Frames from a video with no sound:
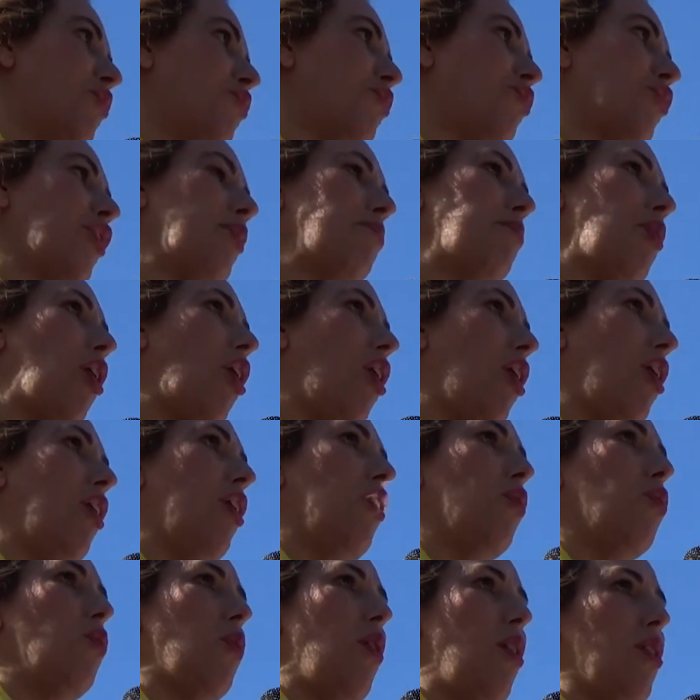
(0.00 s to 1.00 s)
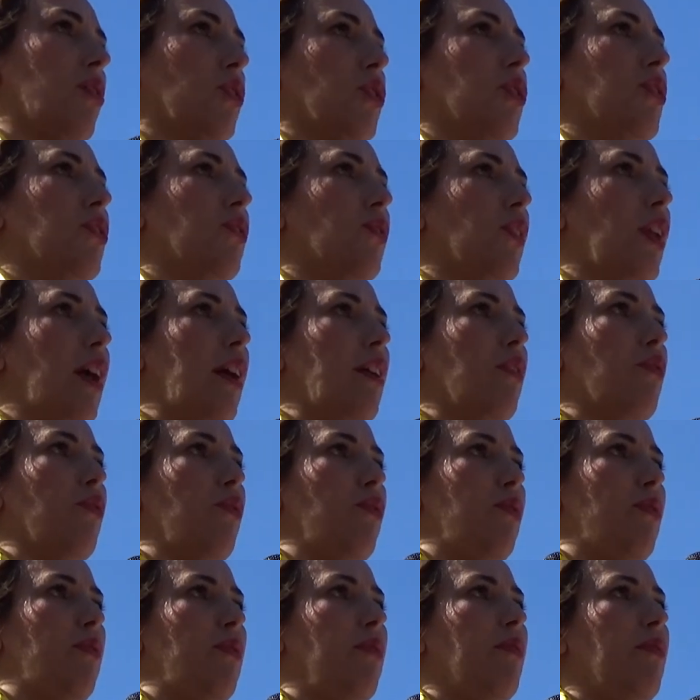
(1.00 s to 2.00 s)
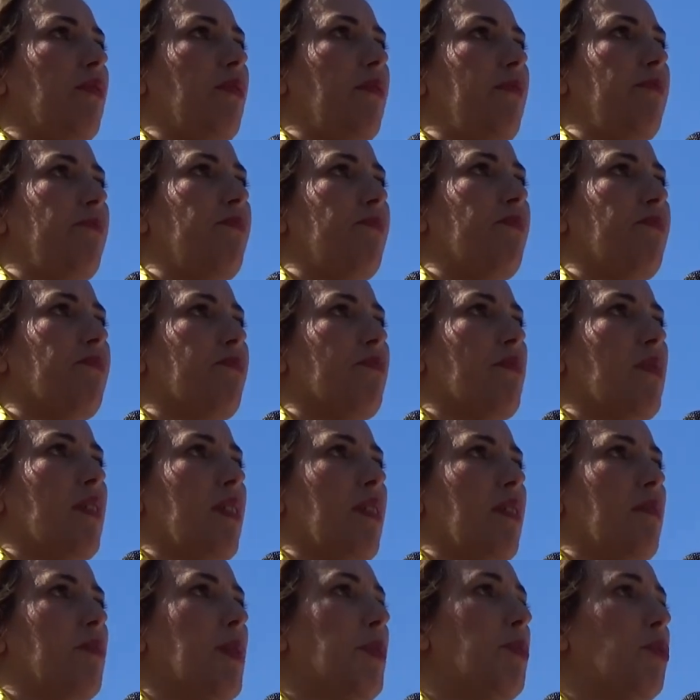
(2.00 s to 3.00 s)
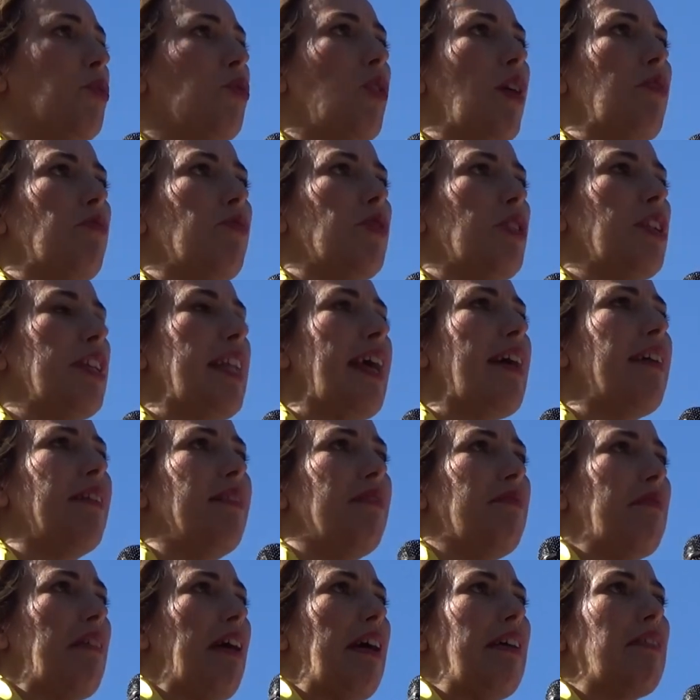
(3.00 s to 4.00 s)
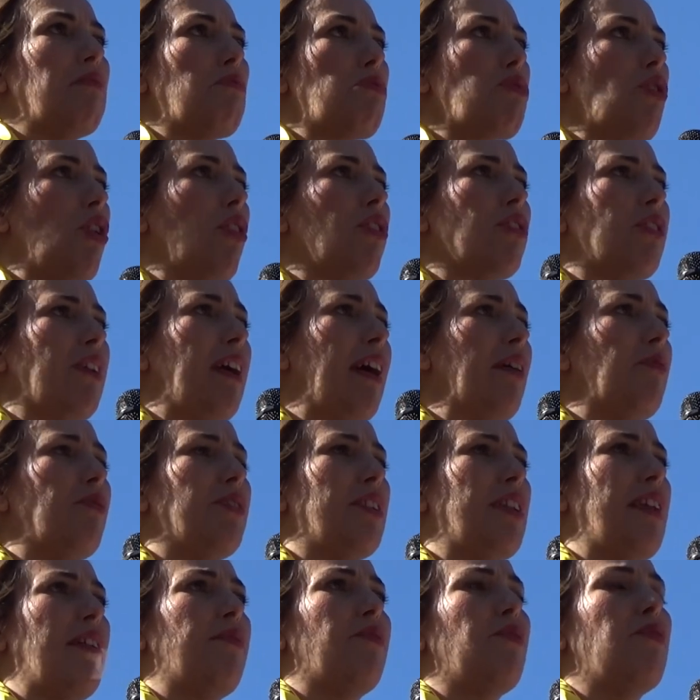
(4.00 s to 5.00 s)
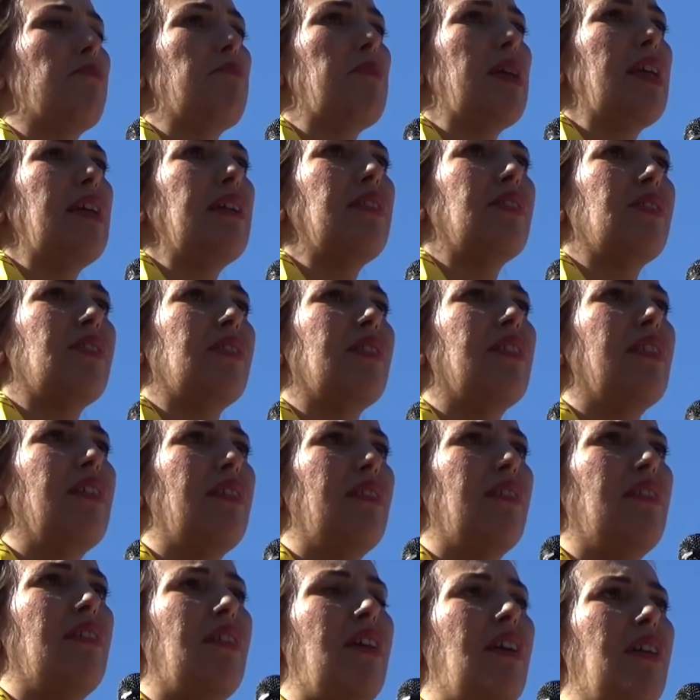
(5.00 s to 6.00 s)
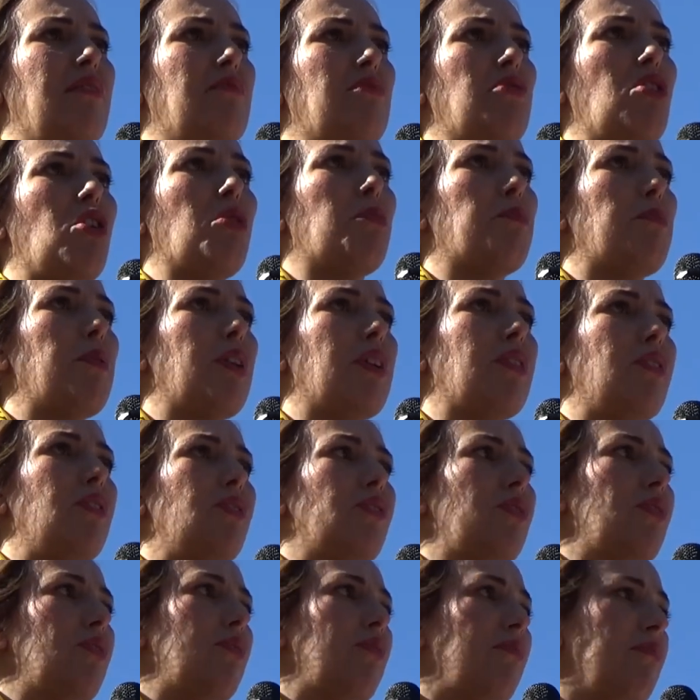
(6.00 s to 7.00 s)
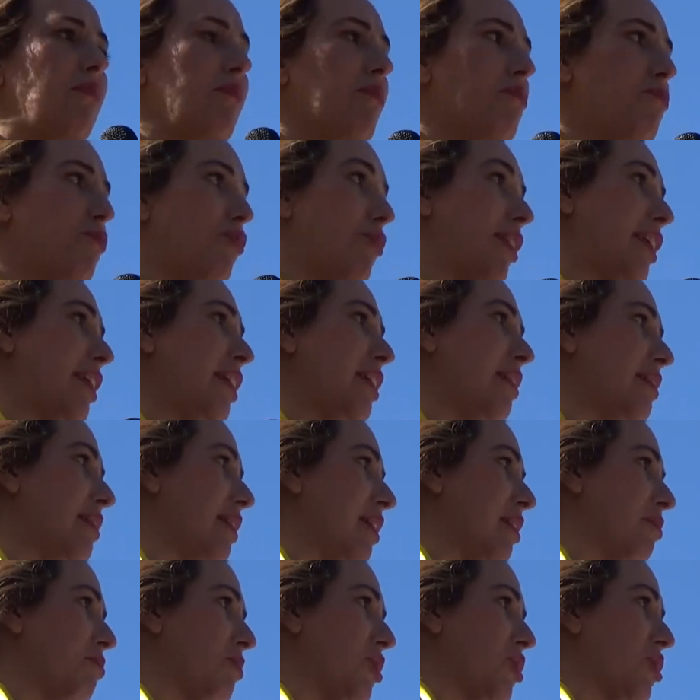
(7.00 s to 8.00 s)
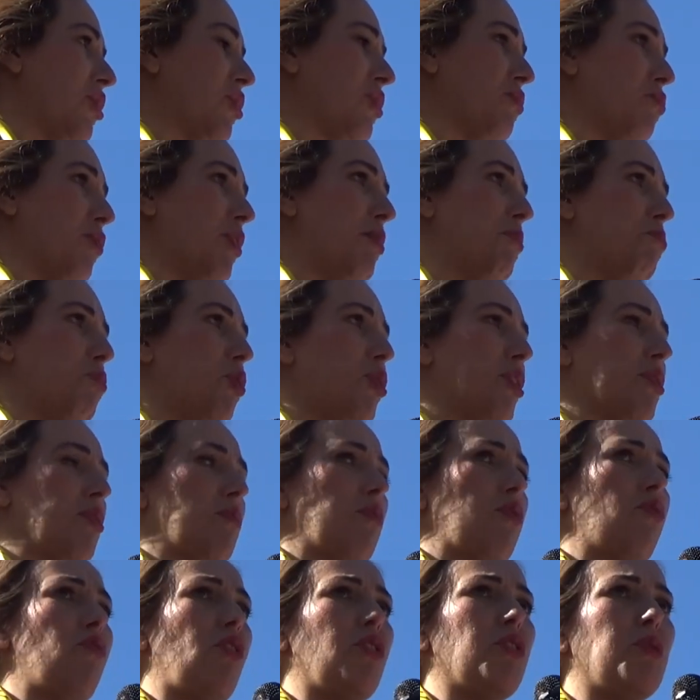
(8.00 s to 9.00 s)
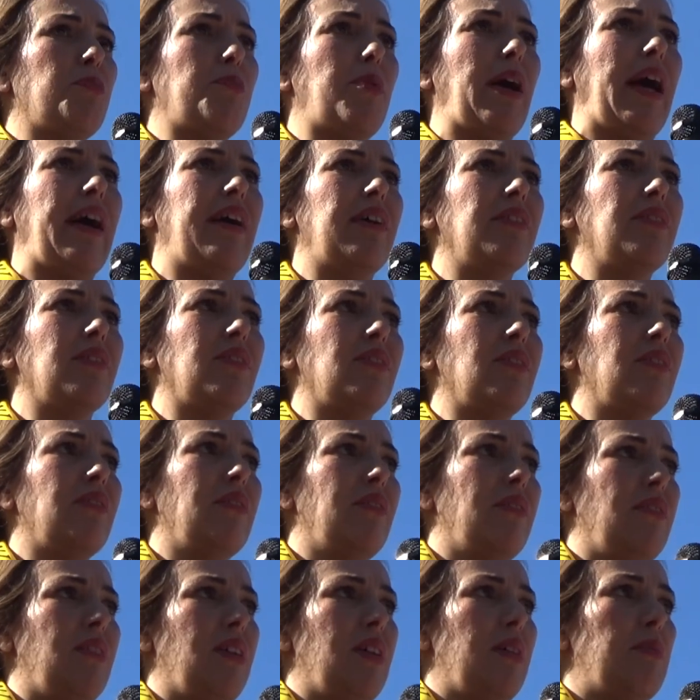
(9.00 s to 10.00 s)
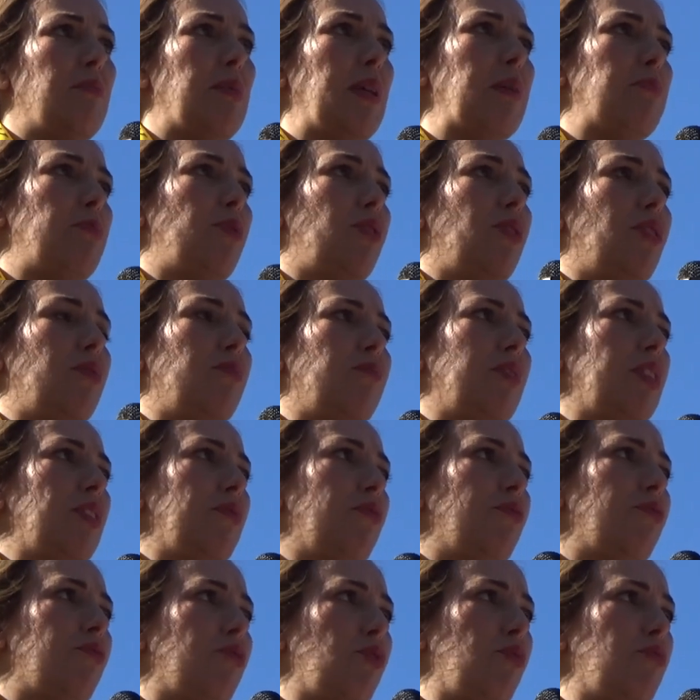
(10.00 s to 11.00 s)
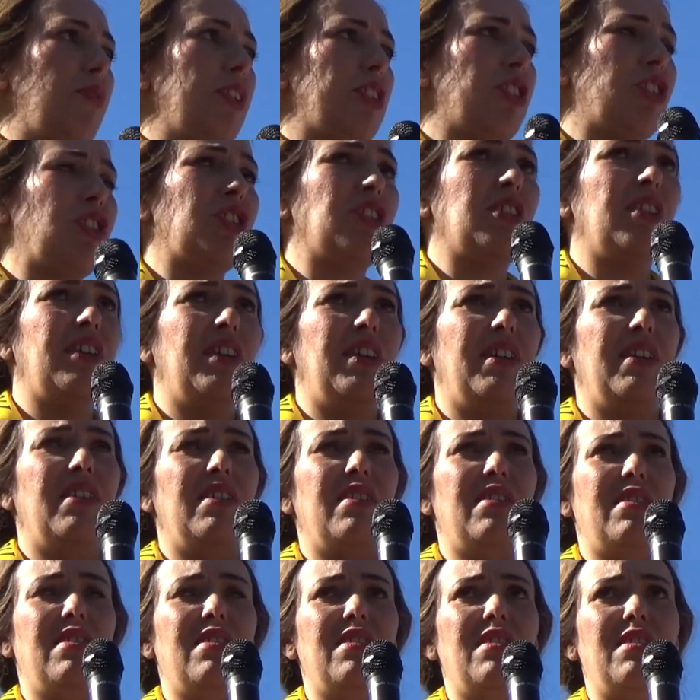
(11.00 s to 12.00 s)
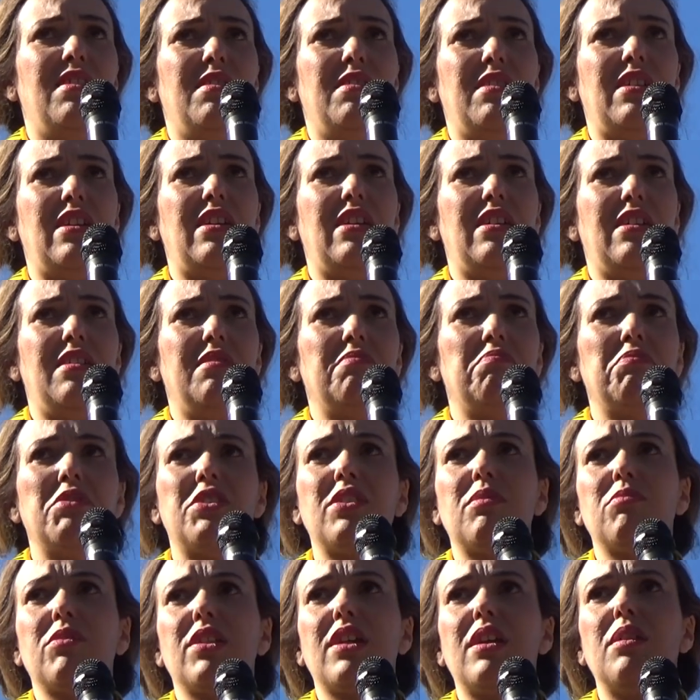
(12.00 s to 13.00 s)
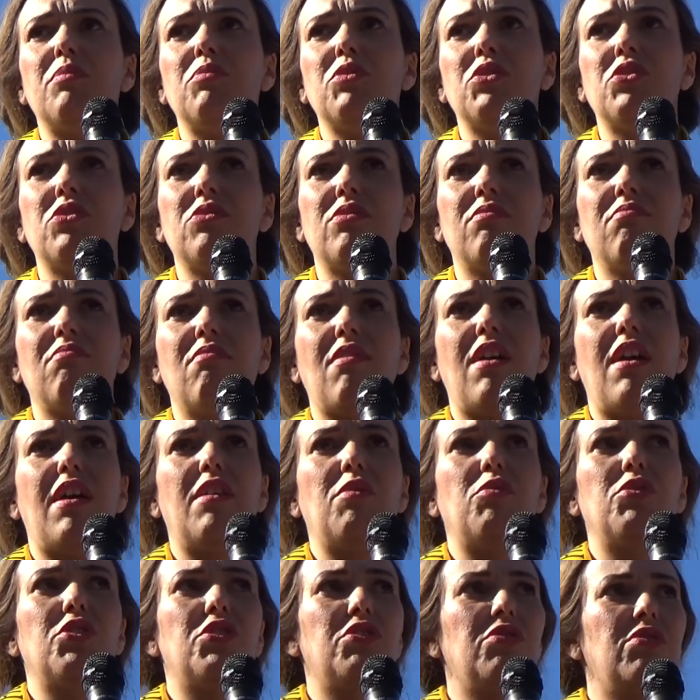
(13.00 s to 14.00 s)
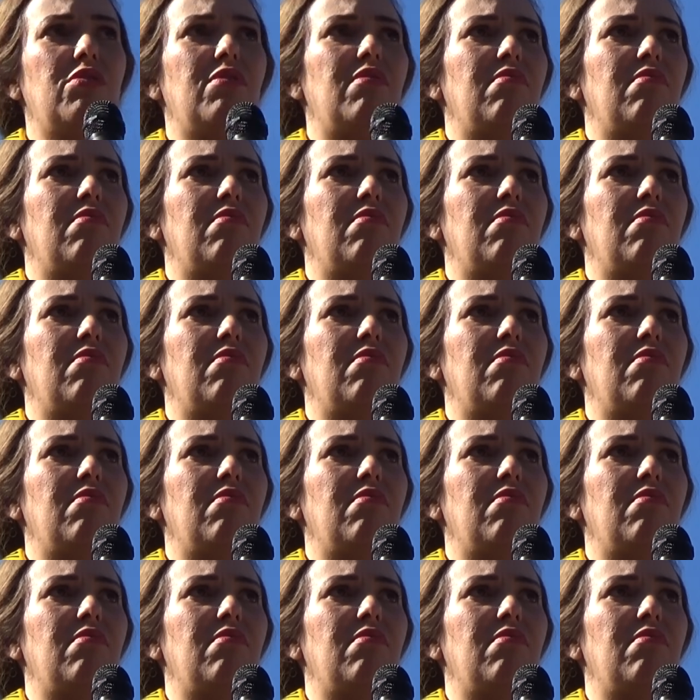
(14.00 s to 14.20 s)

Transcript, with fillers: from all walks of life. People who I would I thought I would never meet, uh, not because for anything, but just we wouldn't cross paths. People which, for which uh, sometimes I would